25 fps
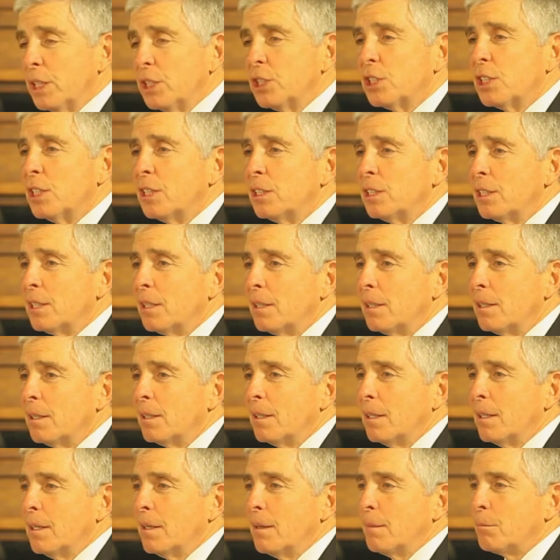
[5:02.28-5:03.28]
recent,
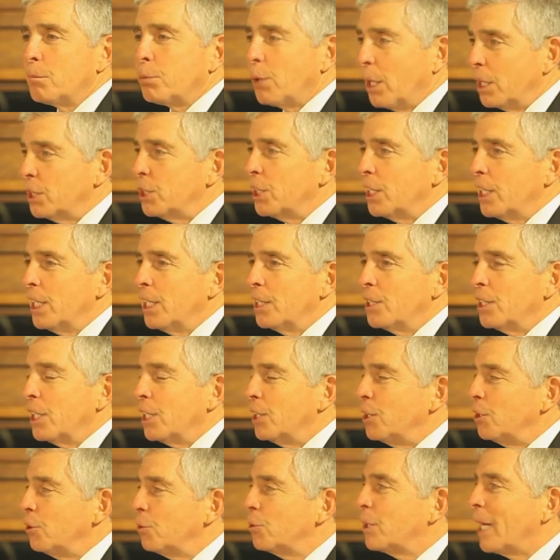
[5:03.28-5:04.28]
president
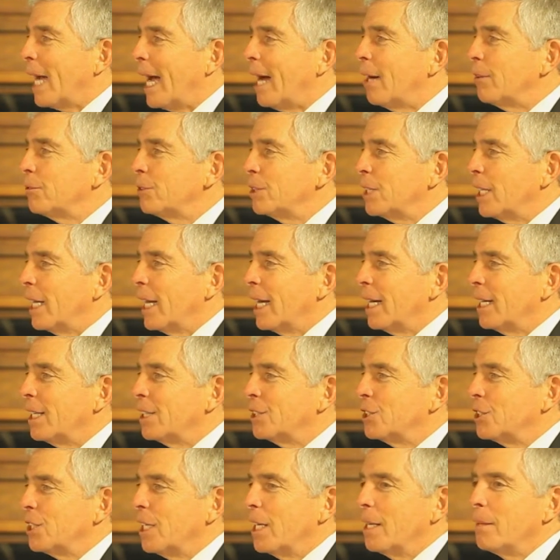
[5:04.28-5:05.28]
that you count
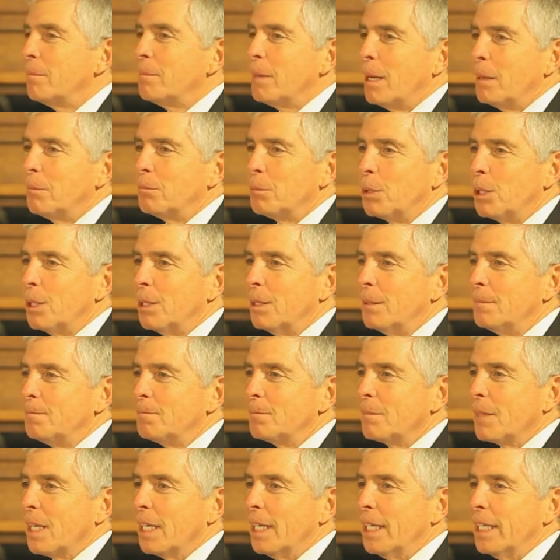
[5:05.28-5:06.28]
as a member
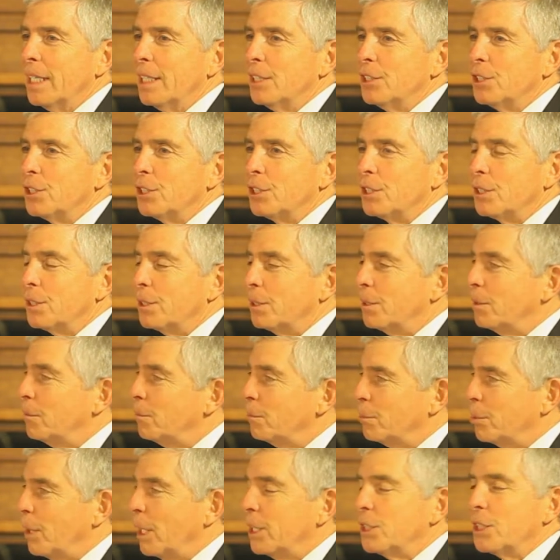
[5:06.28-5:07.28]
is
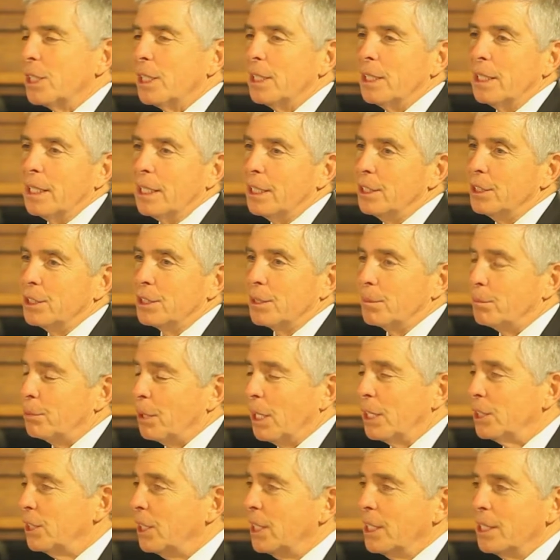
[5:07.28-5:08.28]
the
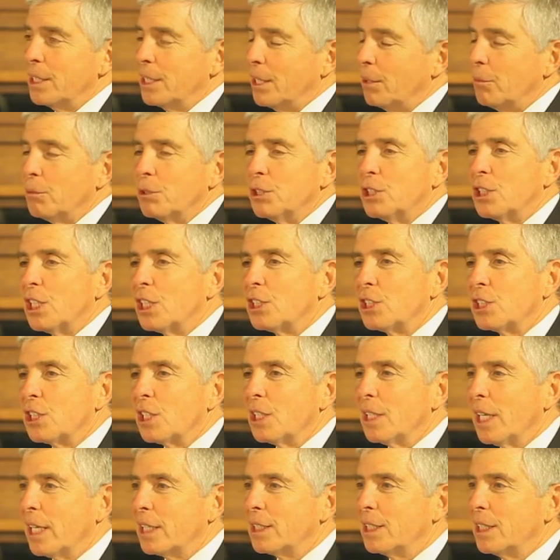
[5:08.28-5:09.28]
president that was just
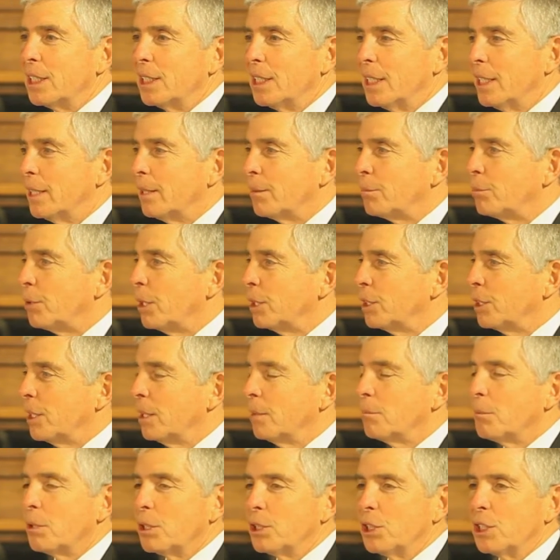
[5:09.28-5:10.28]
elected here,
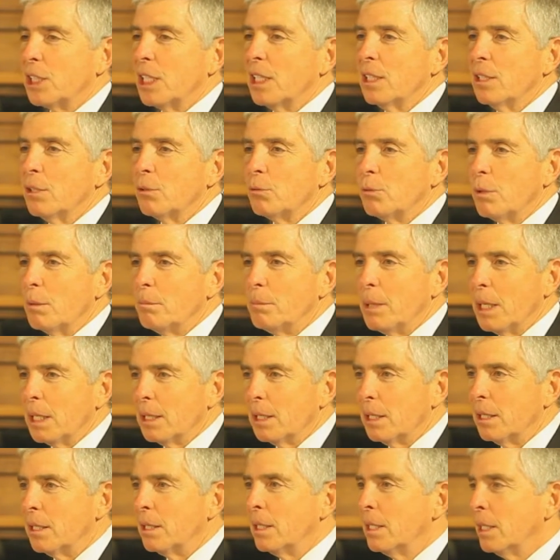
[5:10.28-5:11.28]
President Marcelo
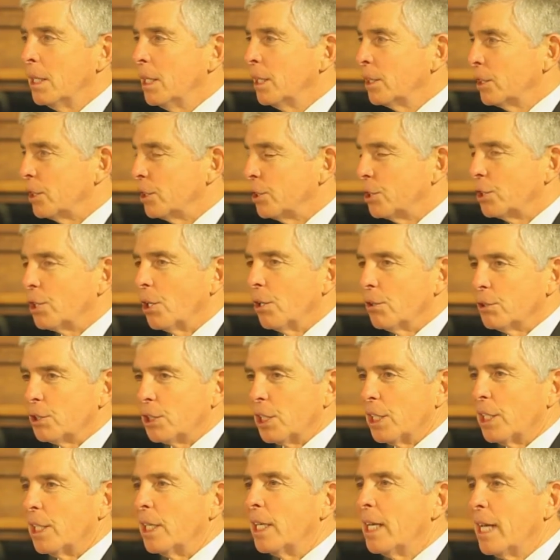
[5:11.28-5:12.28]
Rebelo de
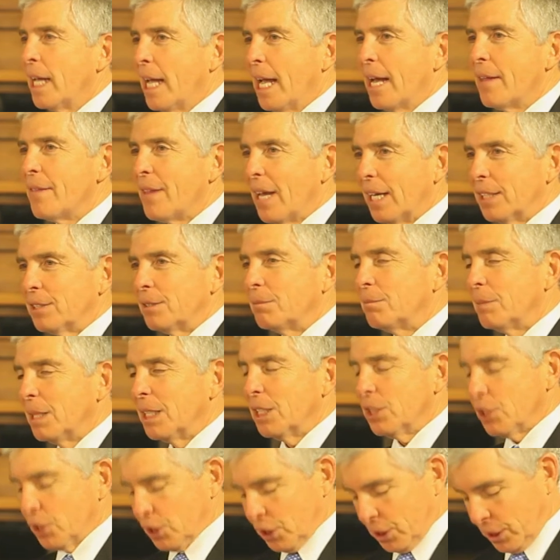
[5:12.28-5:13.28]
Souza, and that
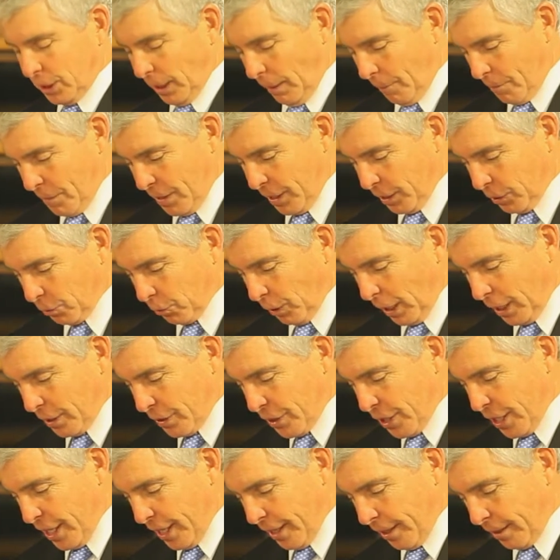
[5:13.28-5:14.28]
means something
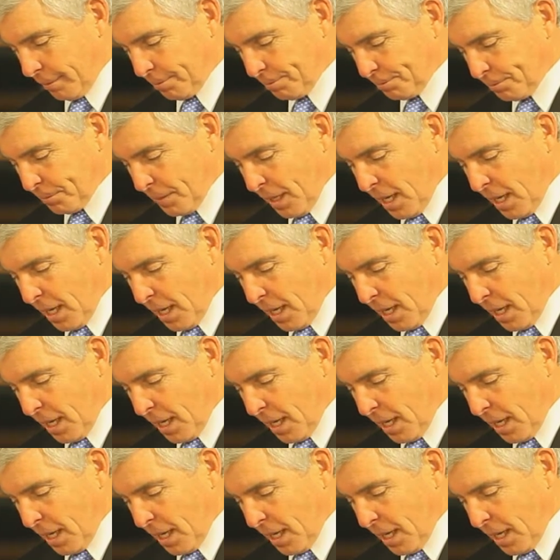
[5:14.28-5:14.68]
right there.